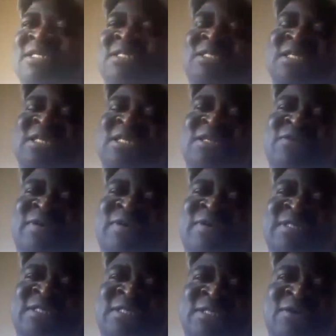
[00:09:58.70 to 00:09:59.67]
the
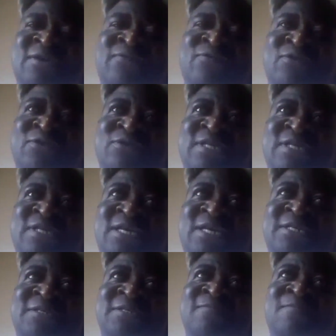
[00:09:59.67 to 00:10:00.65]
university, of course,
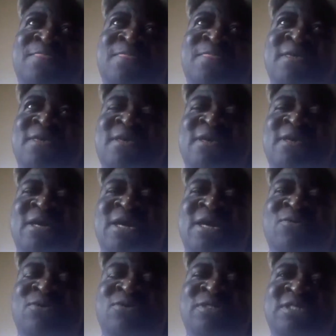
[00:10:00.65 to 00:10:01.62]
I
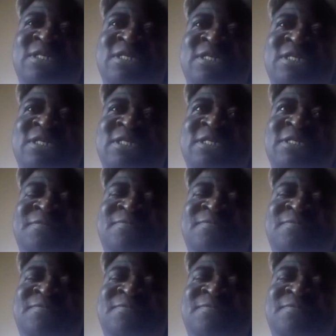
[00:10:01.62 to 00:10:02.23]
was a